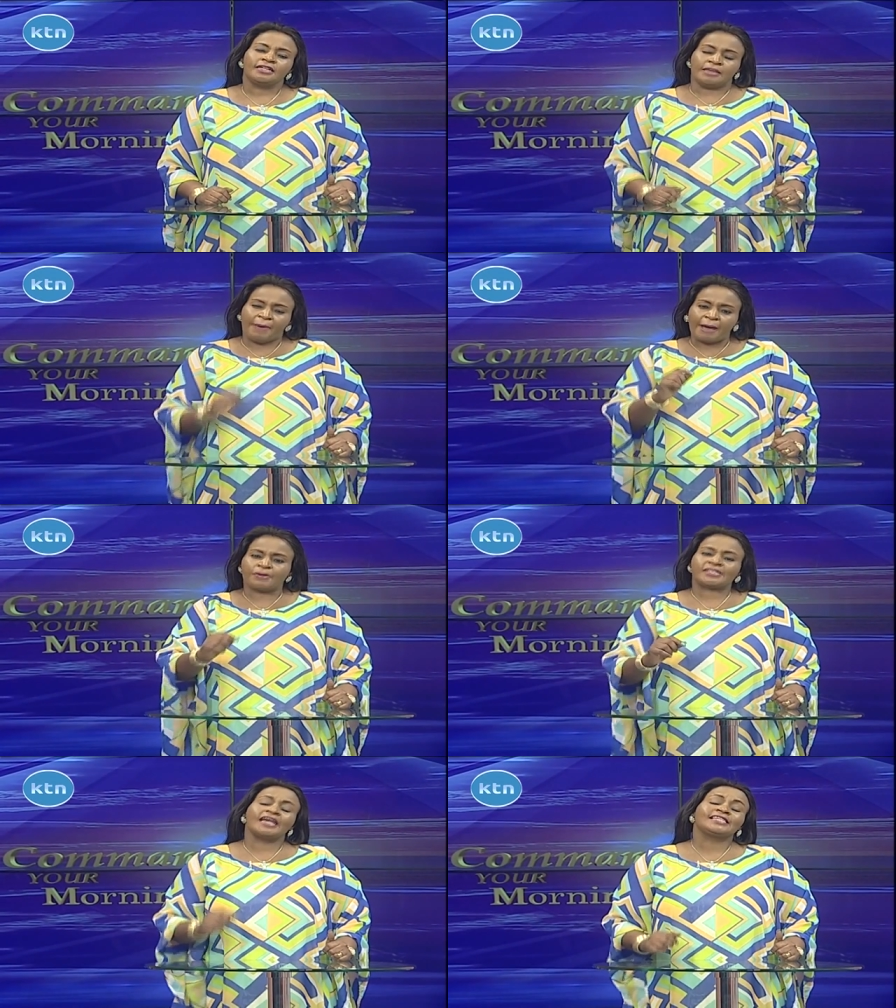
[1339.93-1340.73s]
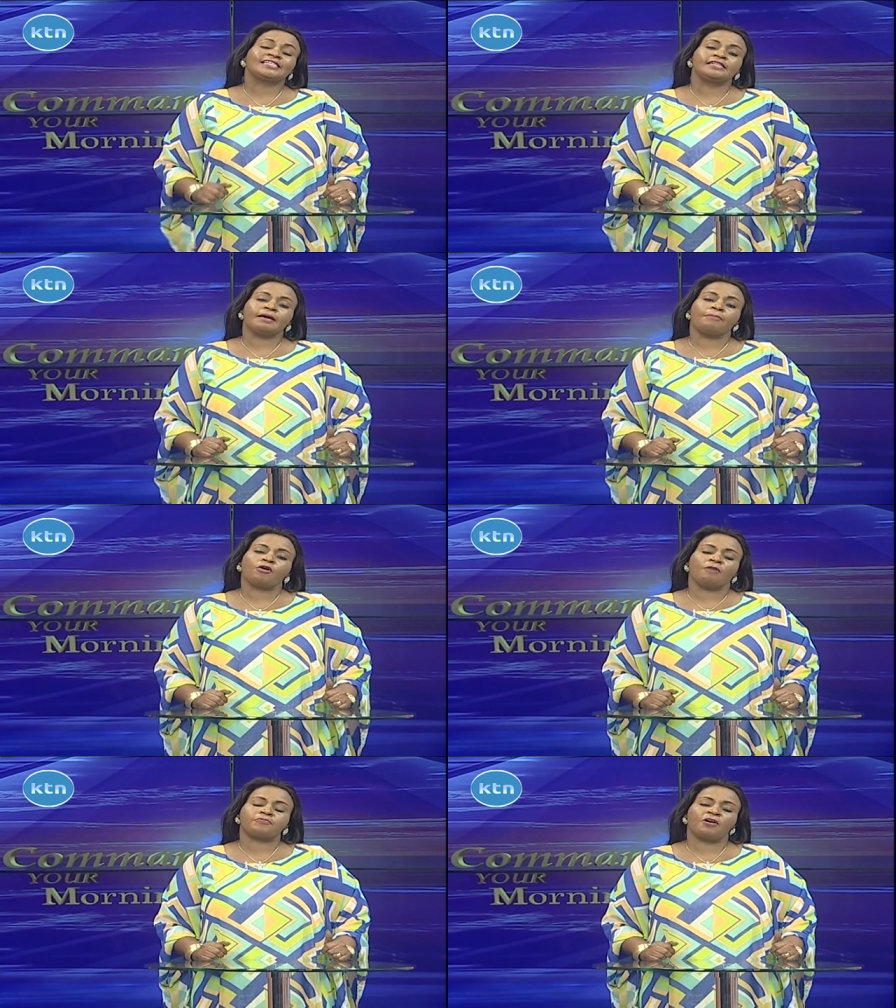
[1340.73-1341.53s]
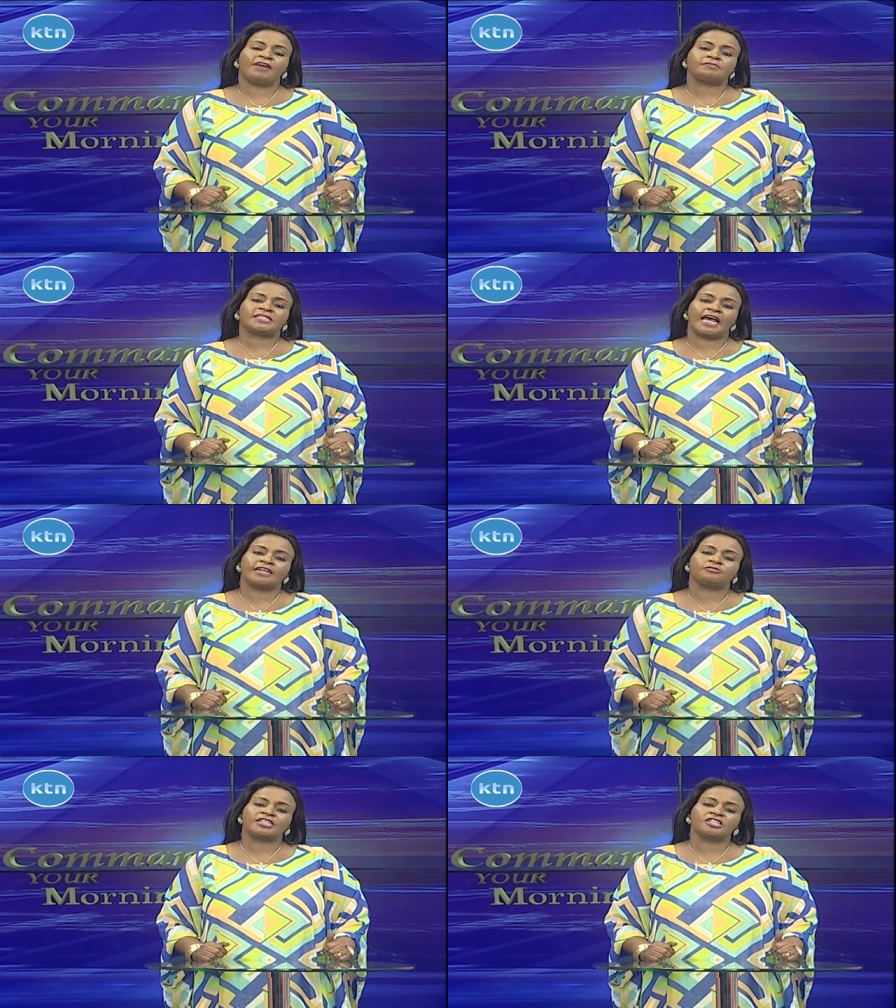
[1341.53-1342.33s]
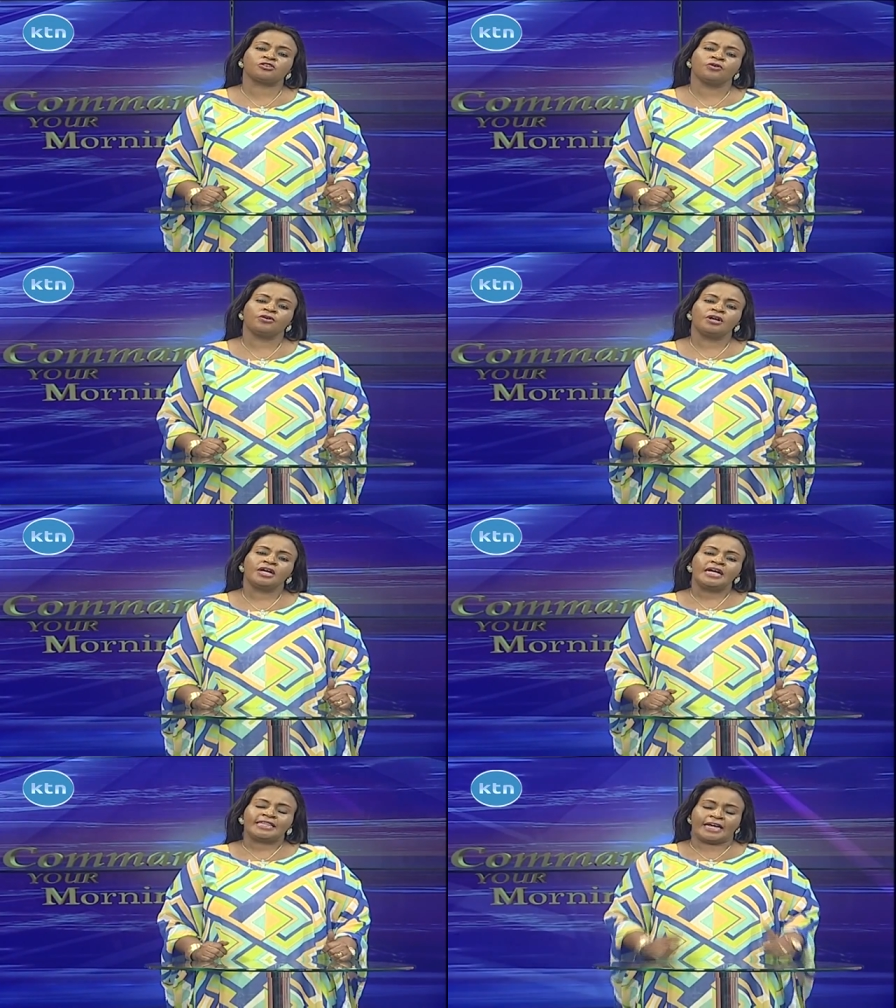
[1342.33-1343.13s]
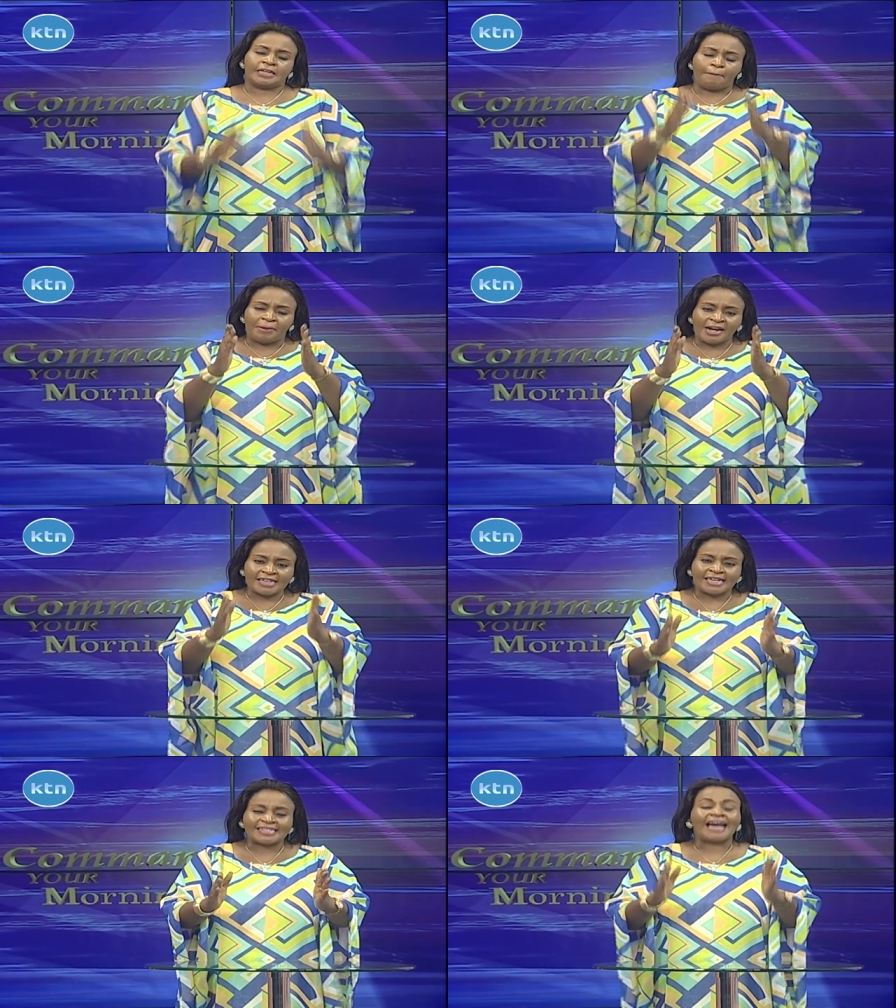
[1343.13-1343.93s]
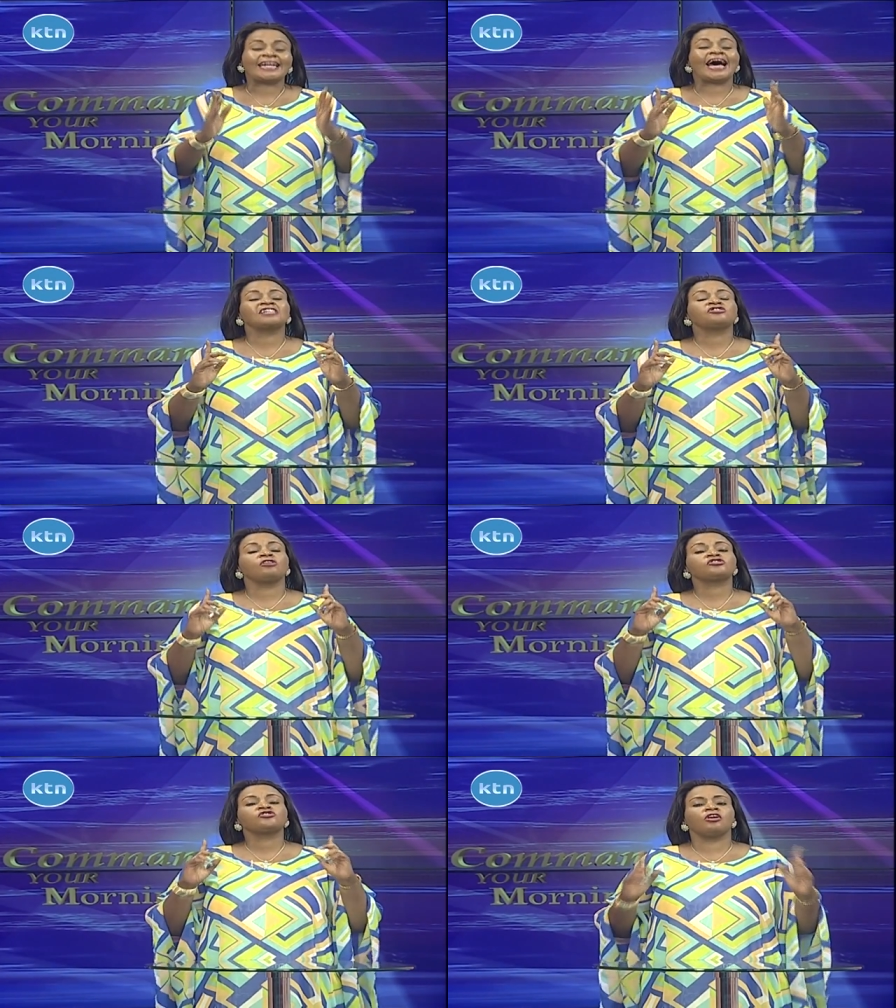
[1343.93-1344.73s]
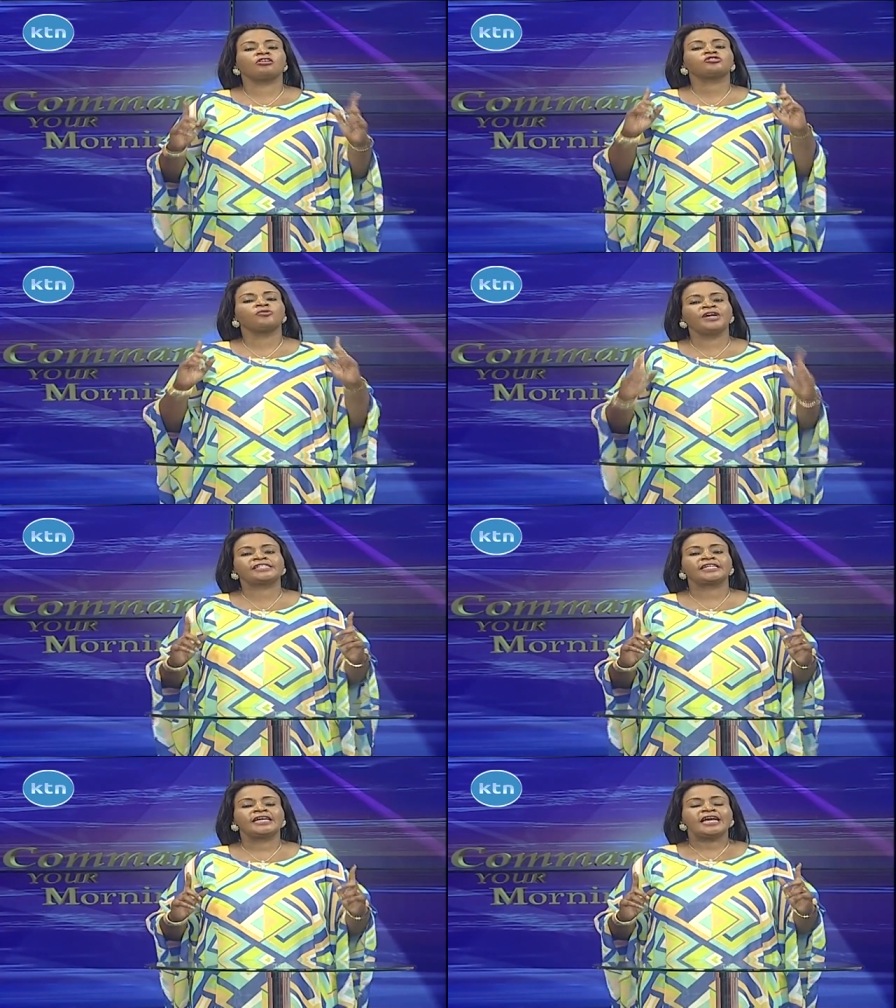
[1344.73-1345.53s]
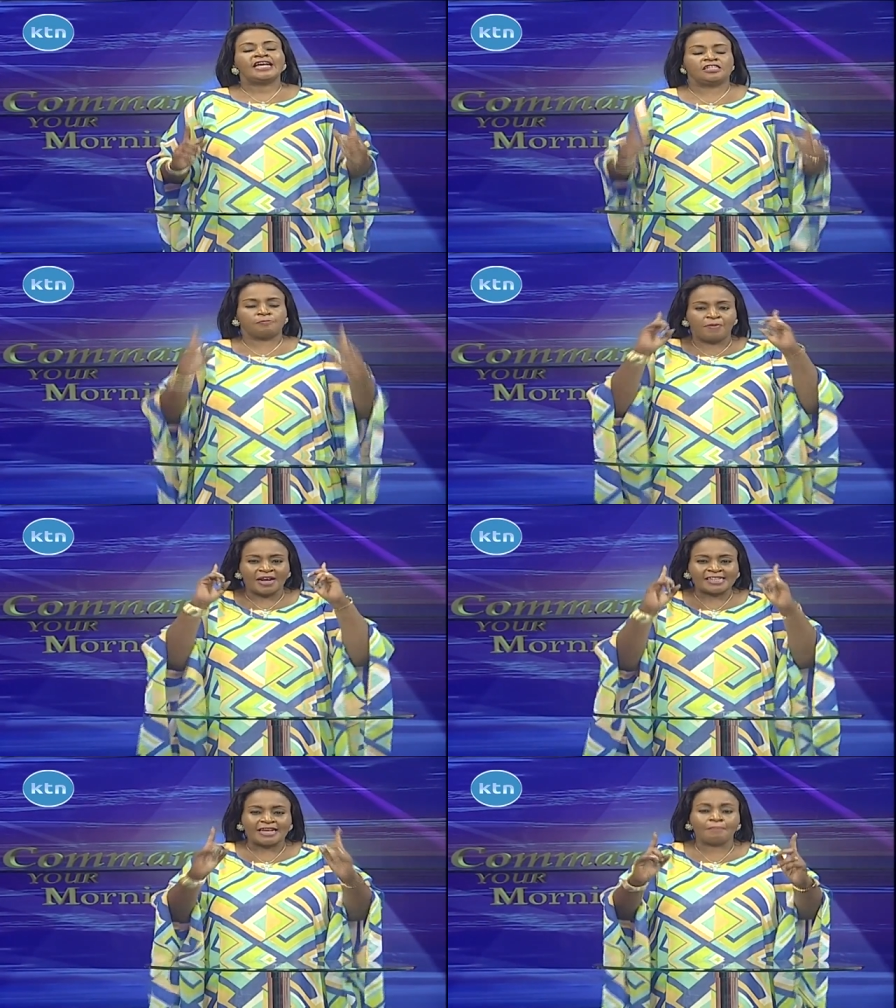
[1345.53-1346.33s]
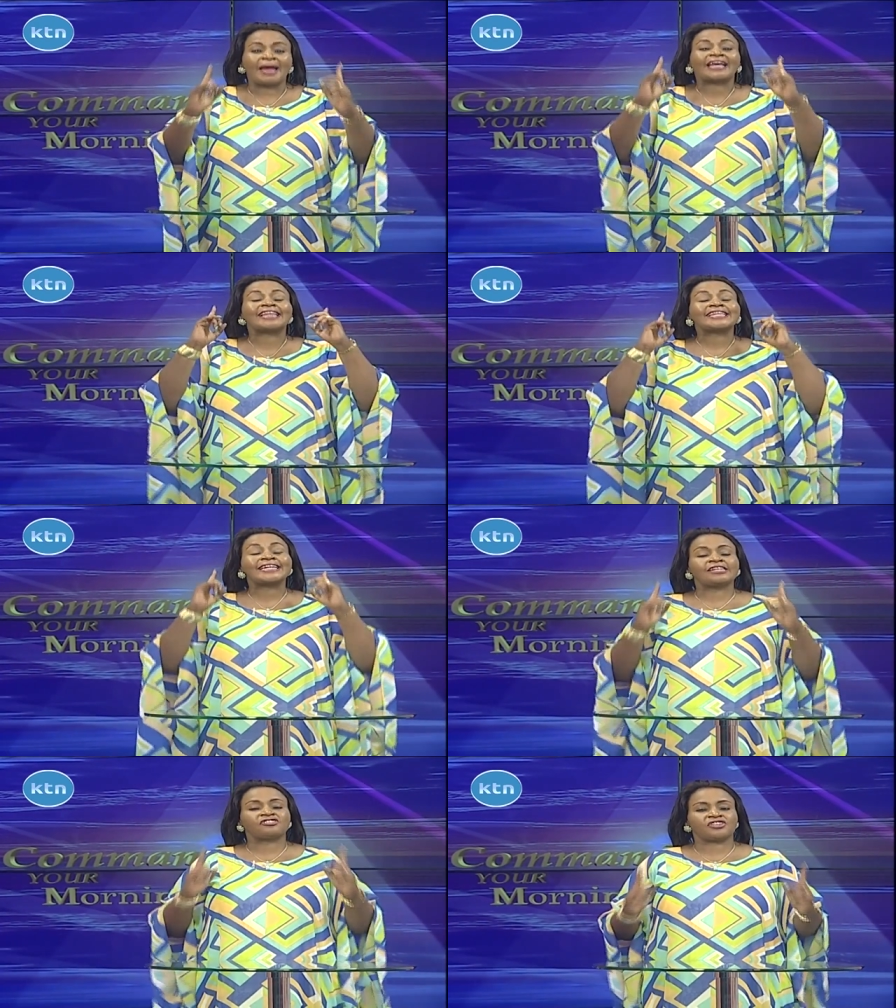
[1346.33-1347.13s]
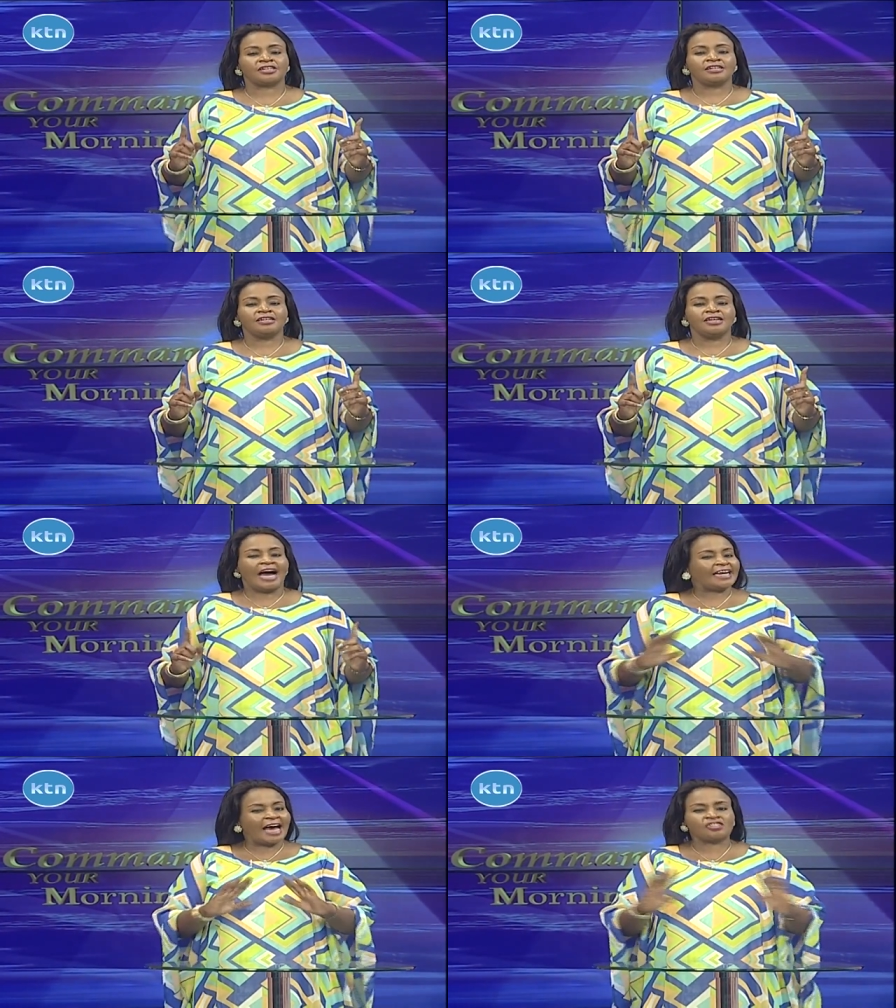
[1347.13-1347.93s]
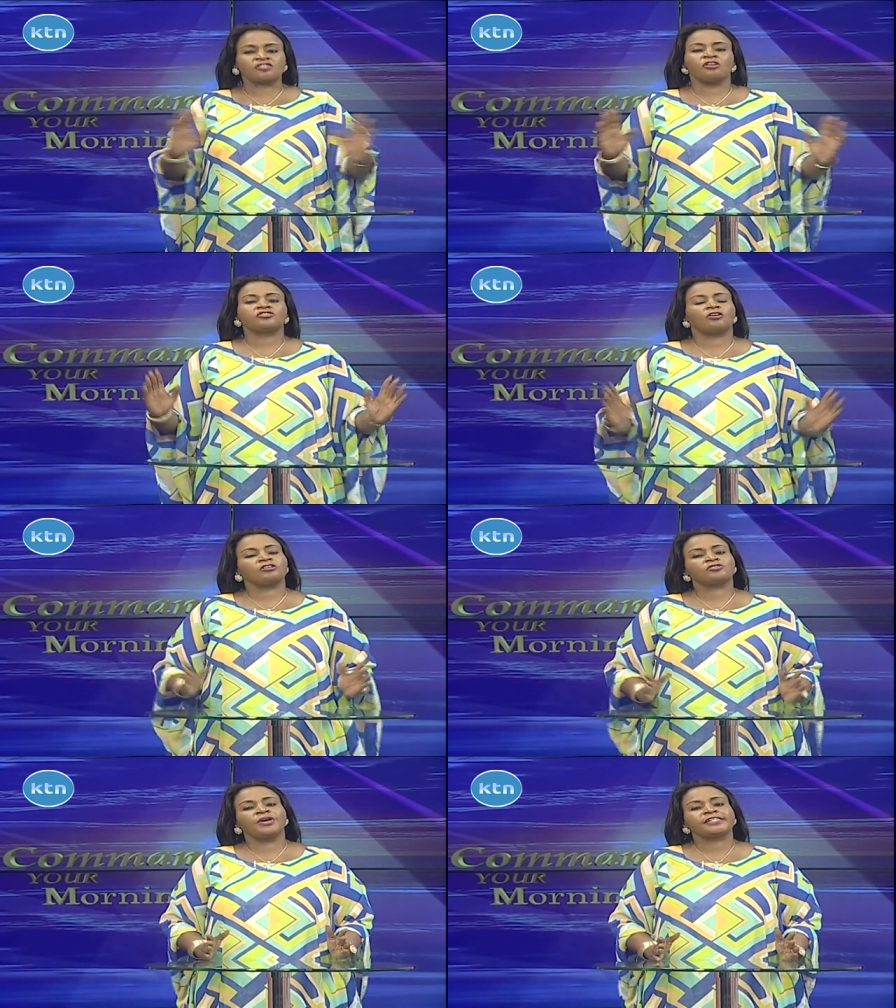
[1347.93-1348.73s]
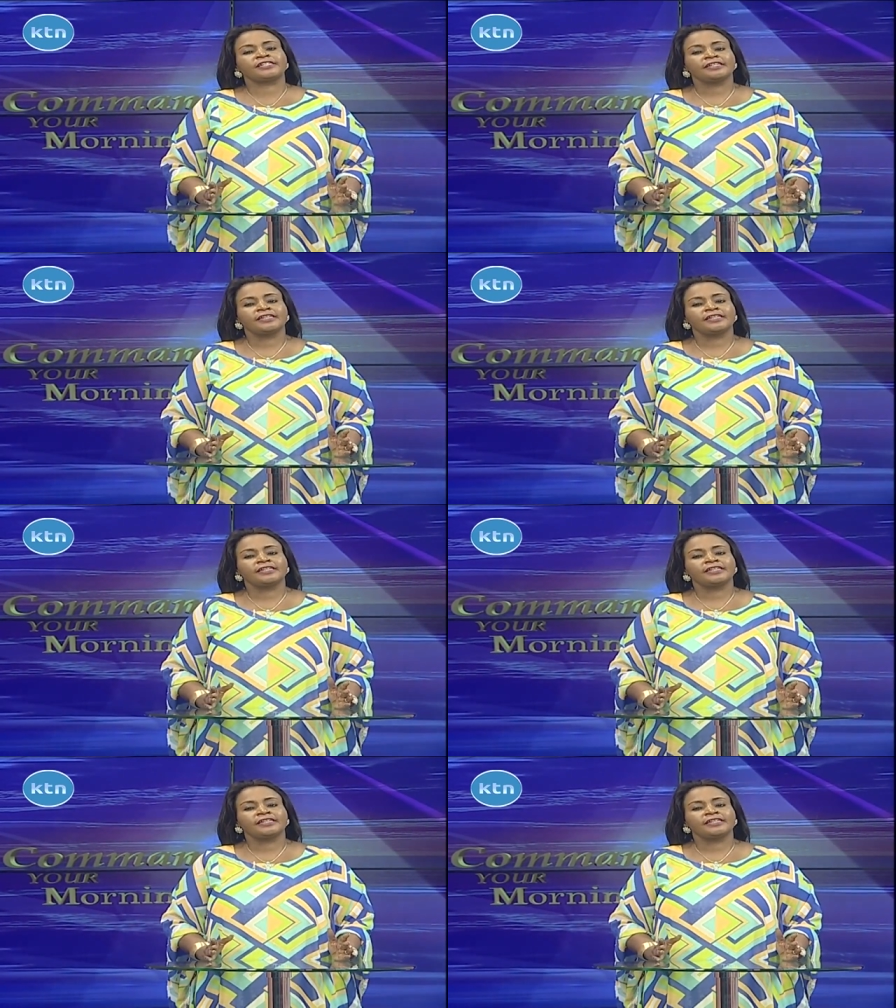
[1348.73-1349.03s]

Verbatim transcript: The Bible says it in the book of Proverbs 10 22 that he blesses and adds no sorrow to it. His blessing maketh rich and adds no sorrow to it.